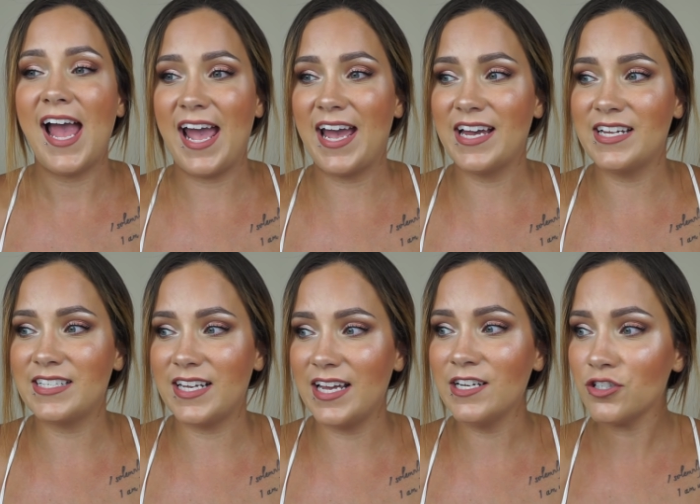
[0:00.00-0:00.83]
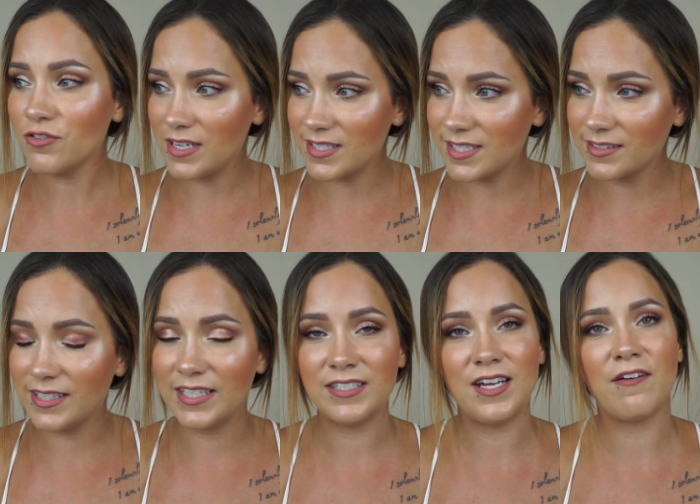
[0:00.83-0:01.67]
And
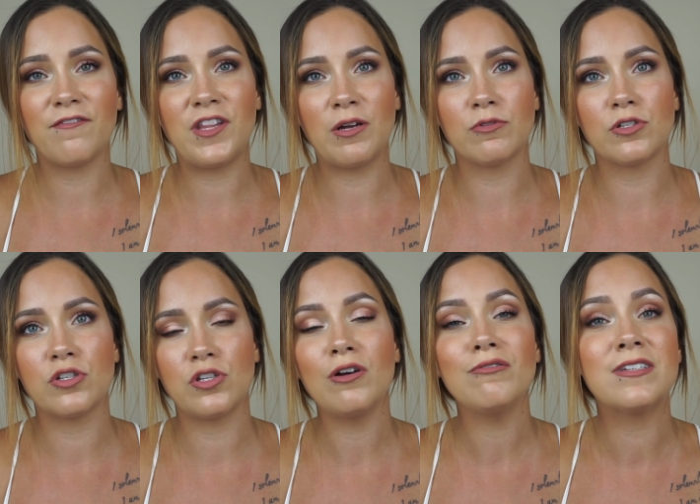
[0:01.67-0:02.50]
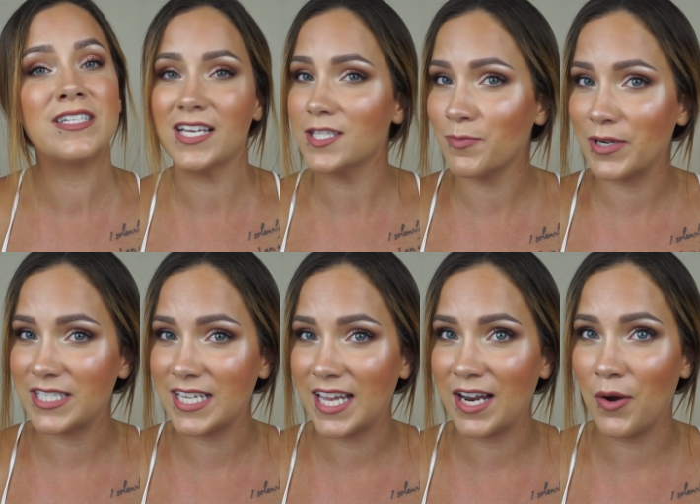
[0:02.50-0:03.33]
interestingly enough, they were so desperate
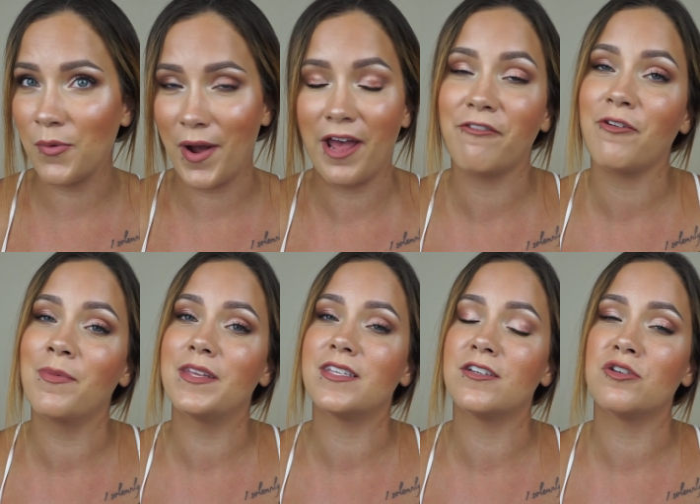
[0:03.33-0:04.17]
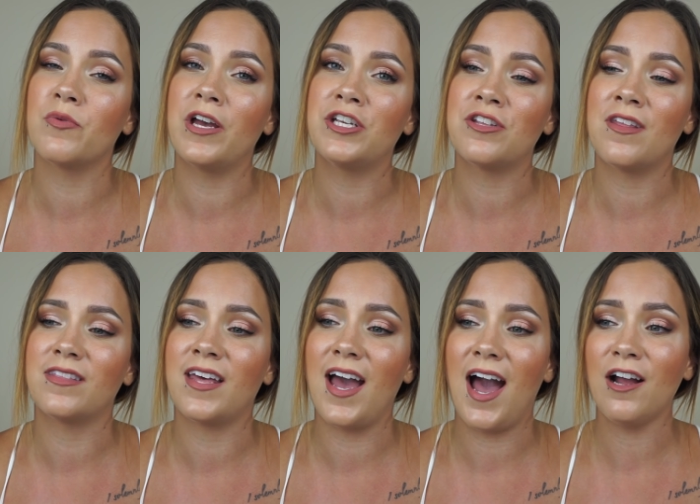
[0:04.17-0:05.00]
to get away from the situation that
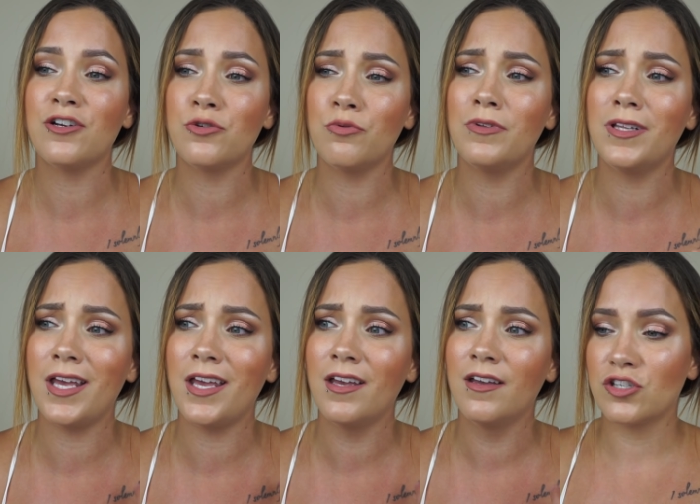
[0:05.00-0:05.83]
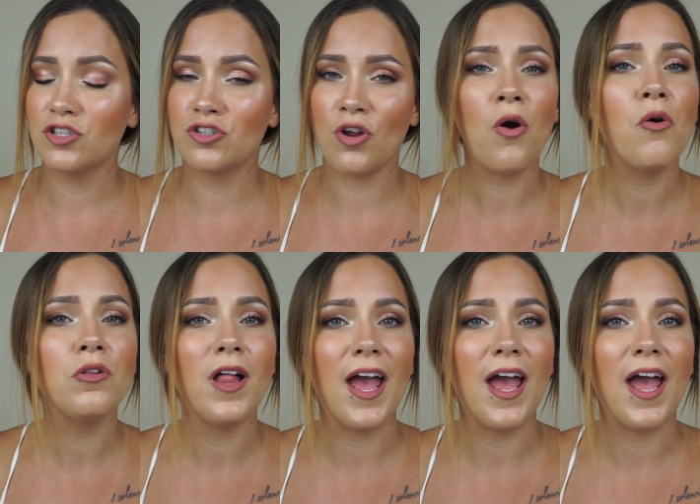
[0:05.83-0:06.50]
they actually stole